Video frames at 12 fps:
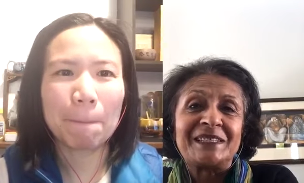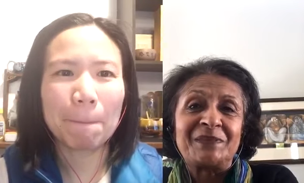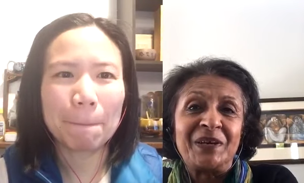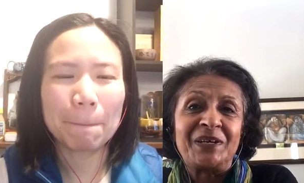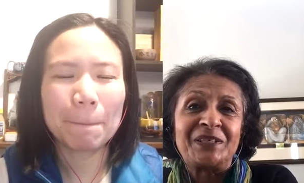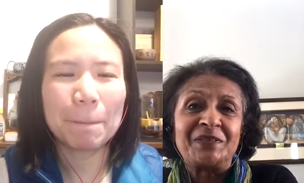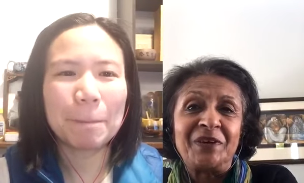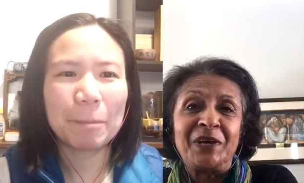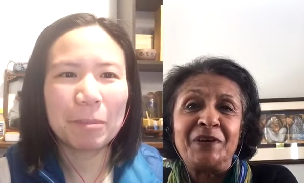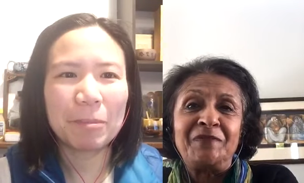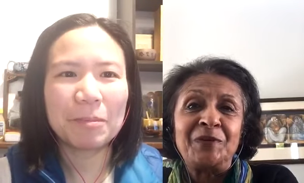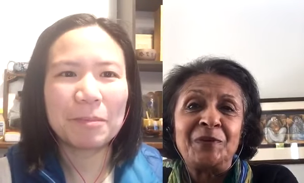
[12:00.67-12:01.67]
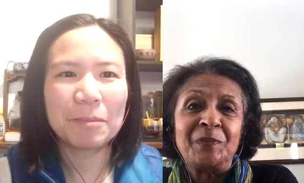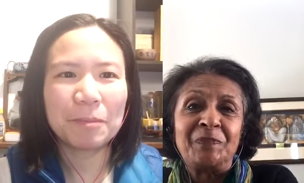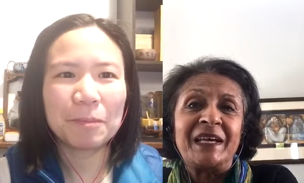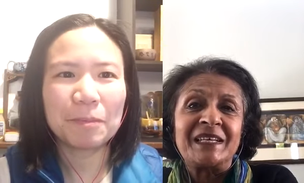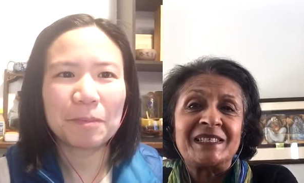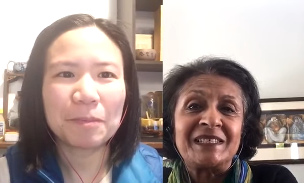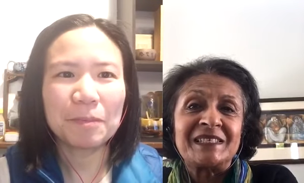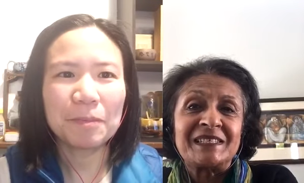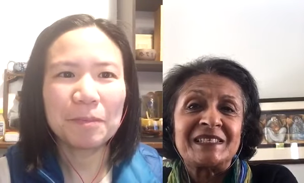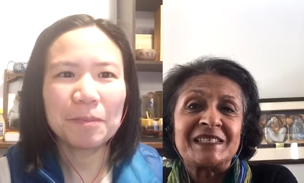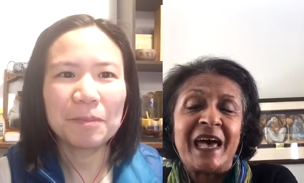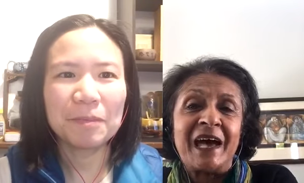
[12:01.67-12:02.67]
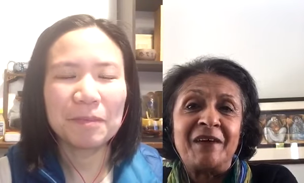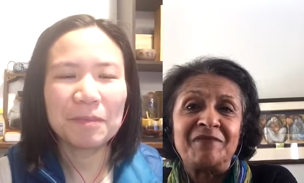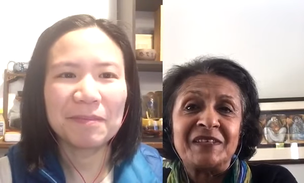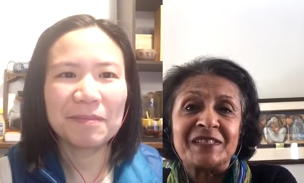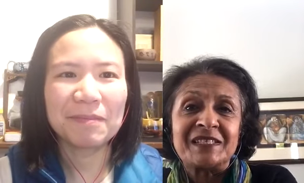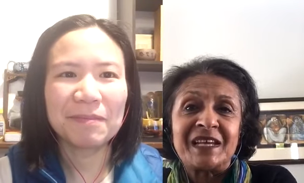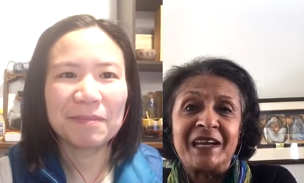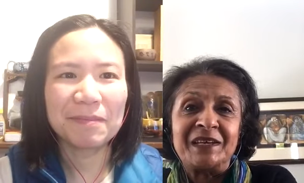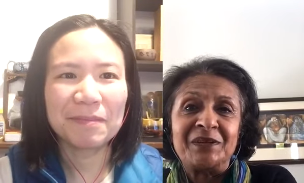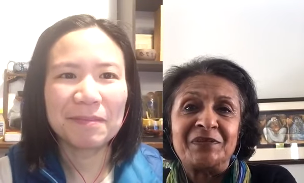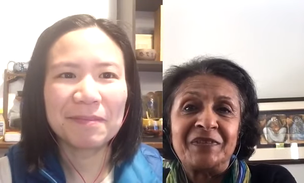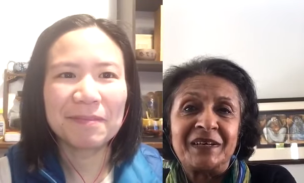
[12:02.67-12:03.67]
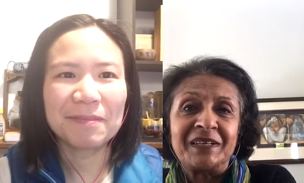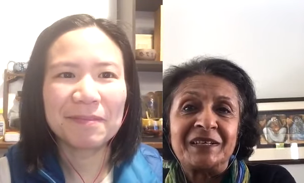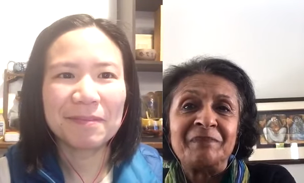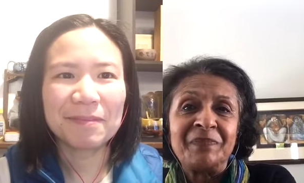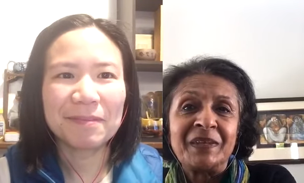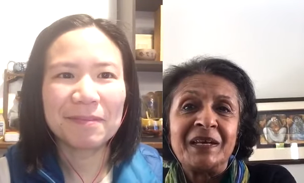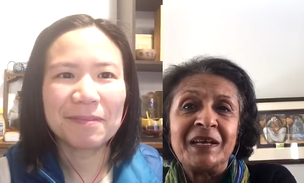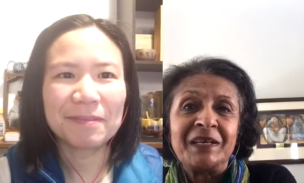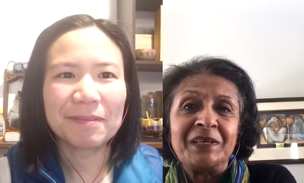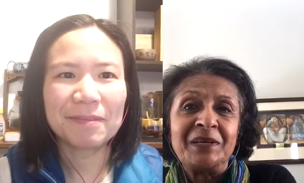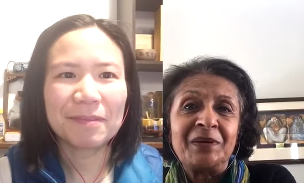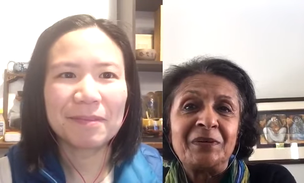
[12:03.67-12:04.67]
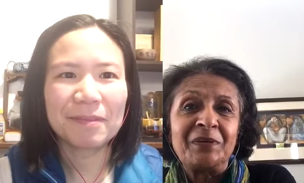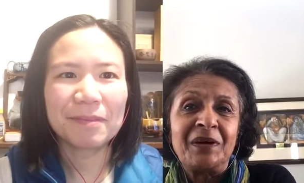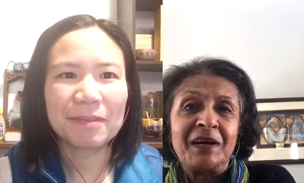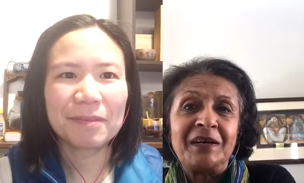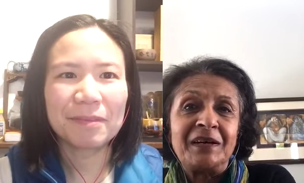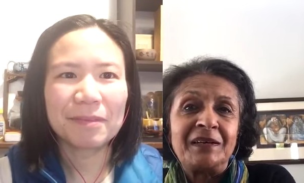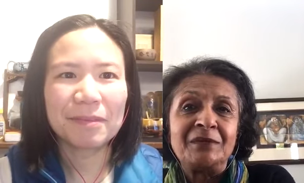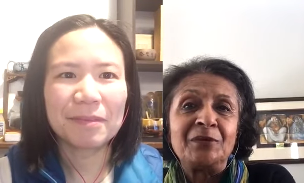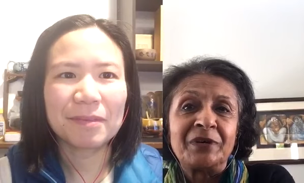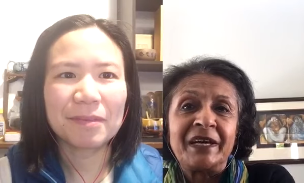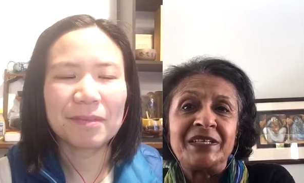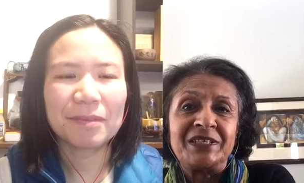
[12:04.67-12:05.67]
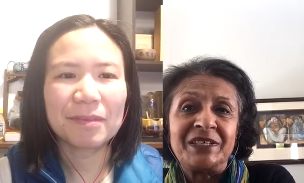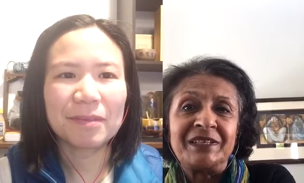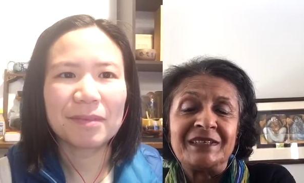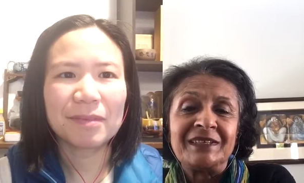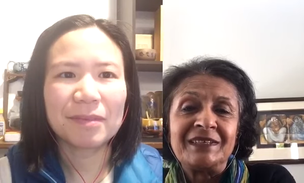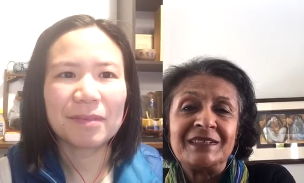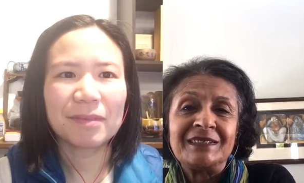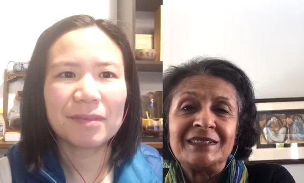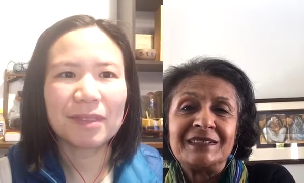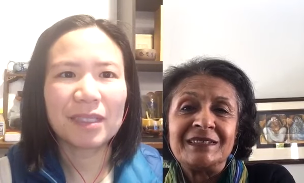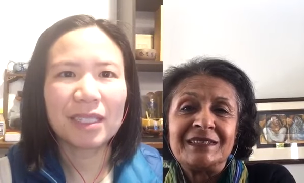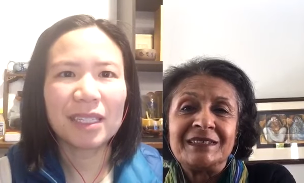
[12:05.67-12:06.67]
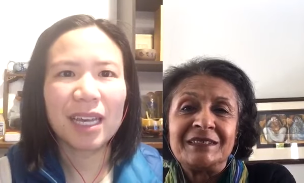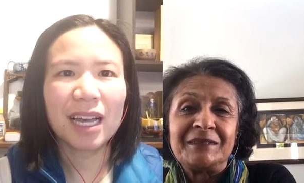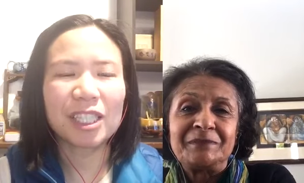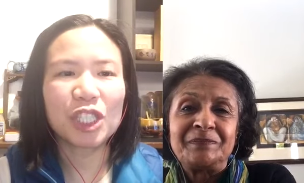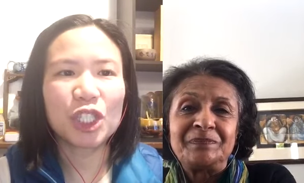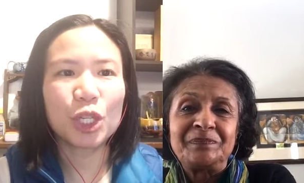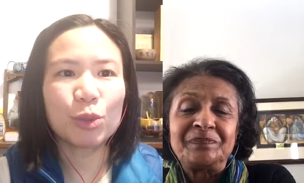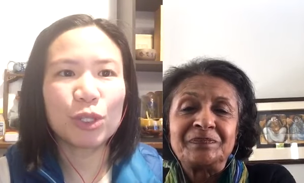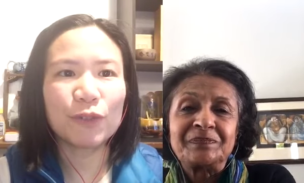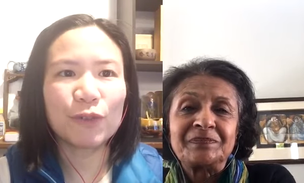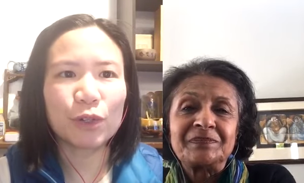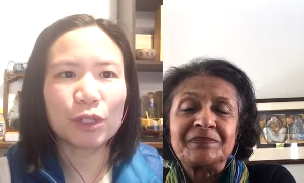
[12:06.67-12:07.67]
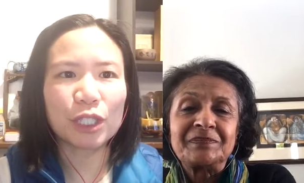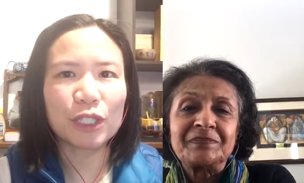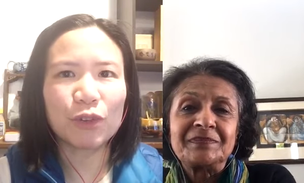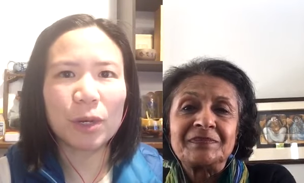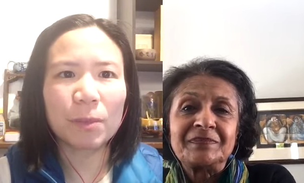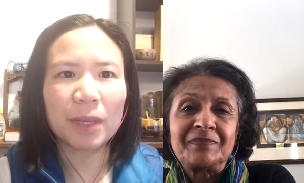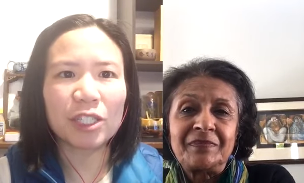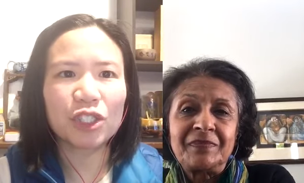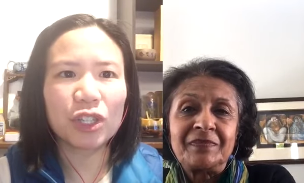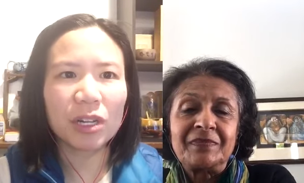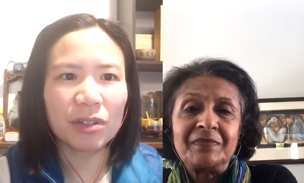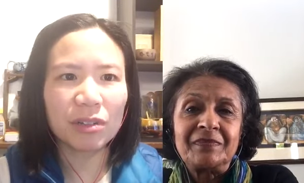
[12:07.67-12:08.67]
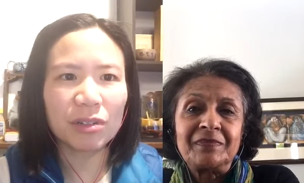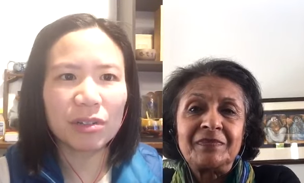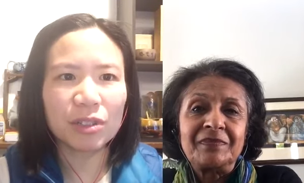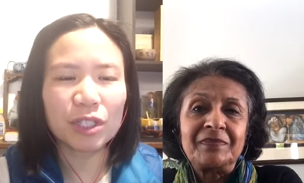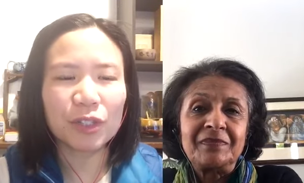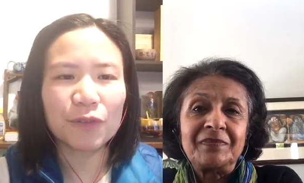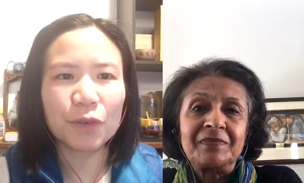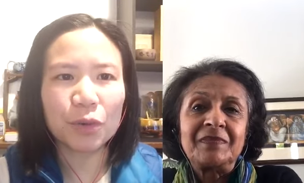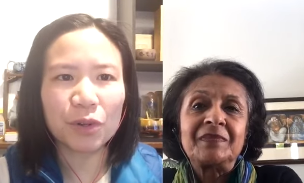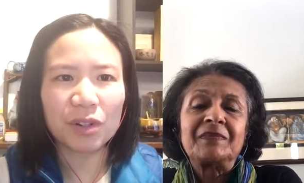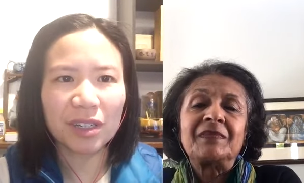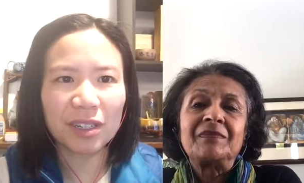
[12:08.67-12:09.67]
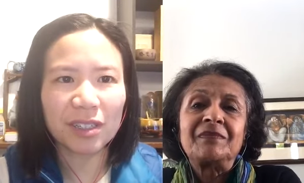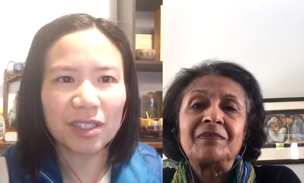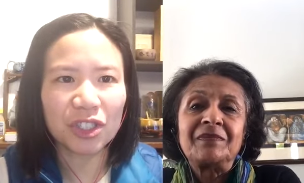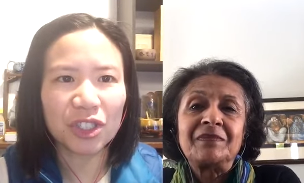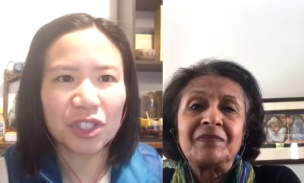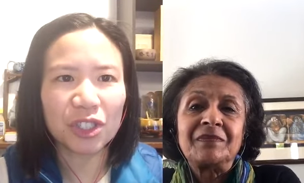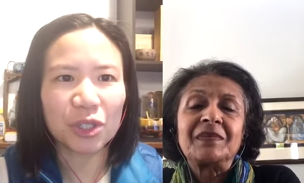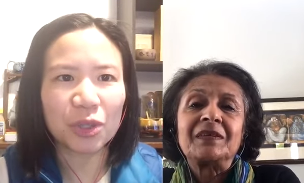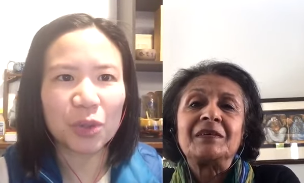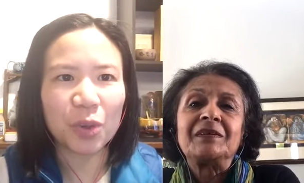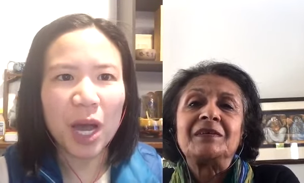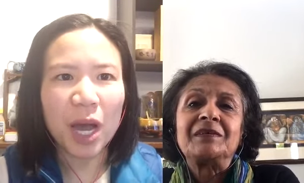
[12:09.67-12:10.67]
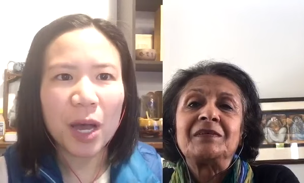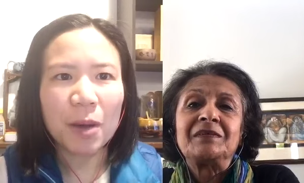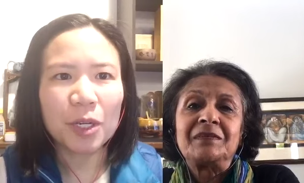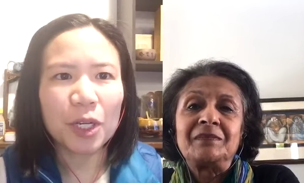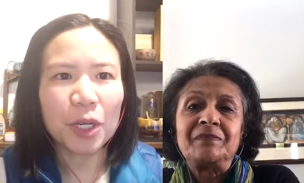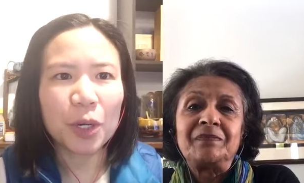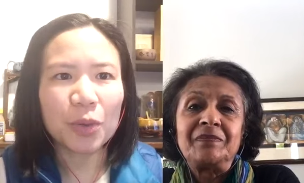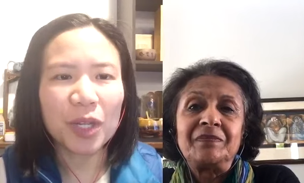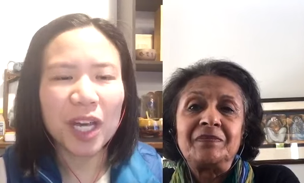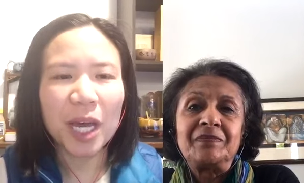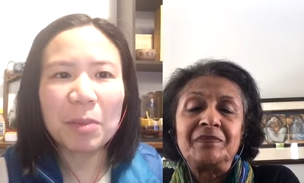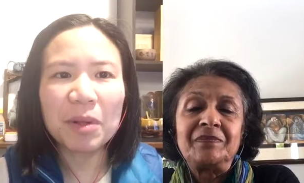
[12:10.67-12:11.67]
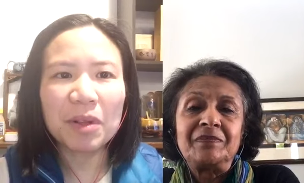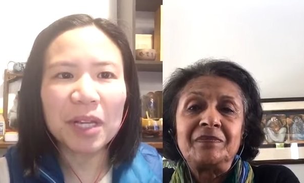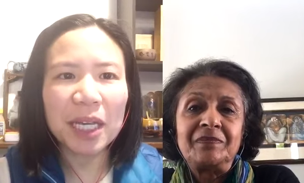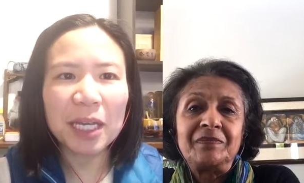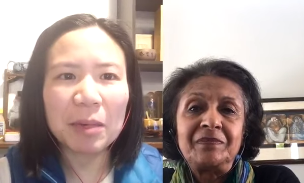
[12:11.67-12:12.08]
Speaker 1: because very few places have this kind of, you know, location.
Speaker 2: Yeah, it's so diverse from like jungles to forests to, you know, the Himalayan